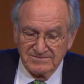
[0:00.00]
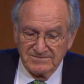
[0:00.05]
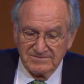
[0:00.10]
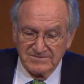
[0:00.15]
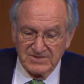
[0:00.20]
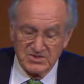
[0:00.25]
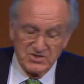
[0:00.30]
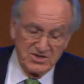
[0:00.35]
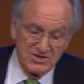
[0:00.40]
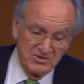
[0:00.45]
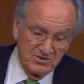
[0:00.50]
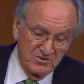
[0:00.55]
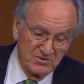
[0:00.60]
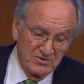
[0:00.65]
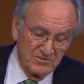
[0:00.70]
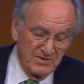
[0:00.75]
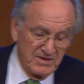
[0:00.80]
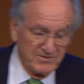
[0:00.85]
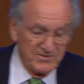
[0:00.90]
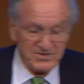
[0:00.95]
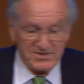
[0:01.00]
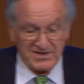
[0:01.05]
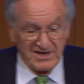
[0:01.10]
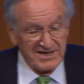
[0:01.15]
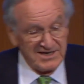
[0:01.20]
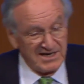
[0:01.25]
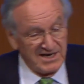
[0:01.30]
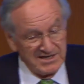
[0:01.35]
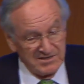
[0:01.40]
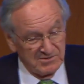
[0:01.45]
And she told her mom, she
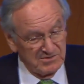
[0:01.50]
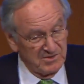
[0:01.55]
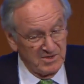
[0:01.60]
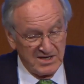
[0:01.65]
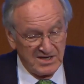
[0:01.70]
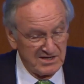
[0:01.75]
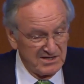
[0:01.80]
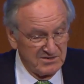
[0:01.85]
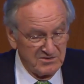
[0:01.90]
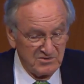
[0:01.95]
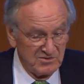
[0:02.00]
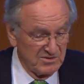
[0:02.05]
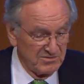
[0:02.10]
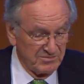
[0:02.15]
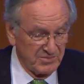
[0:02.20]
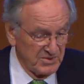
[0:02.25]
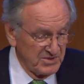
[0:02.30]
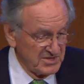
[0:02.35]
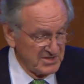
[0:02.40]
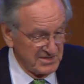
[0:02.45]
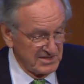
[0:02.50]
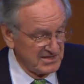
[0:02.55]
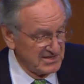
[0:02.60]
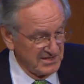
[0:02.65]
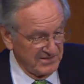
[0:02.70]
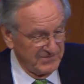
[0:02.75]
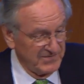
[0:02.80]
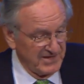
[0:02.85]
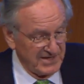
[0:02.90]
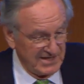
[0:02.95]
said, I don't know how to do the books and
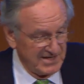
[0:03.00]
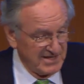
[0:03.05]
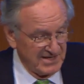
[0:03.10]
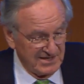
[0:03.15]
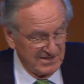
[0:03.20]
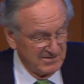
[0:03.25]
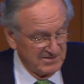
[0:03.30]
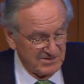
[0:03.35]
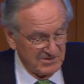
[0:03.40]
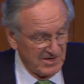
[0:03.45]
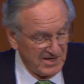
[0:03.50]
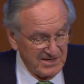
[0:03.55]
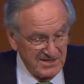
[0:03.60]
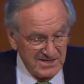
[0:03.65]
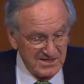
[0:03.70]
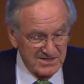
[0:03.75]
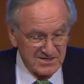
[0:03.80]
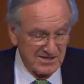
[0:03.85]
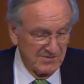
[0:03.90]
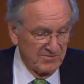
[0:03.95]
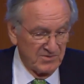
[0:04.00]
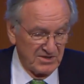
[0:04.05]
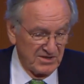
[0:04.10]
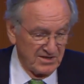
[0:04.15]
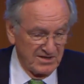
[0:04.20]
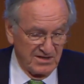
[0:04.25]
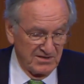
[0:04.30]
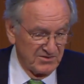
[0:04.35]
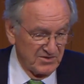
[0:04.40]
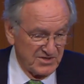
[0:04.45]
stuff like that, so I need someone
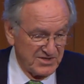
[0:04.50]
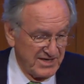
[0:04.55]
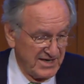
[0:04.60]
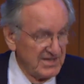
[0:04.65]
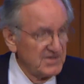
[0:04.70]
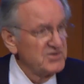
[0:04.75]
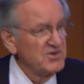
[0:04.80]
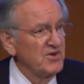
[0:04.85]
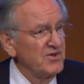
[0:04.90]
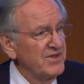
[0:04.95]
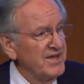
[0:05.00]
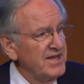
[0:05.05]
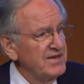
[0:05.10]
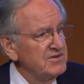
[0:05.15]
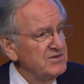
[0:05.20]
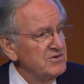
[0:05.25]
that understands all that.